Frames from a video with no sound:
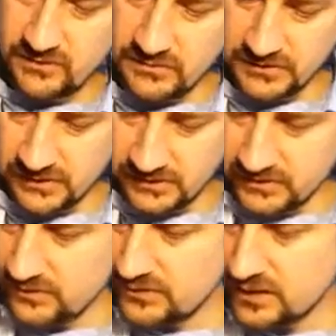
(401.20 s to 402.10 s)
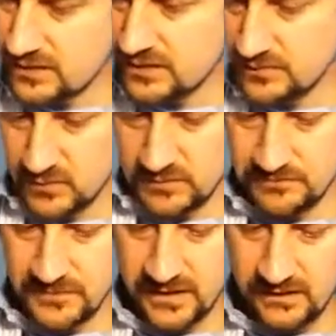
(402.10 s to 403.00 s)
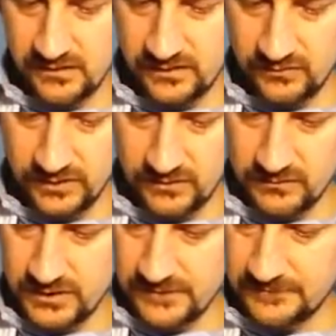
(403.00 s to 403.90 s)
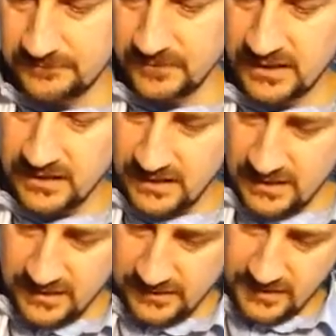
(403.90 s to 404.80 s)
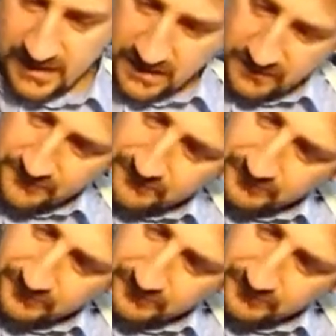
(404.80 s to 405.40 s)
won't be able to get the screws out anymore. They'll wear away. Now,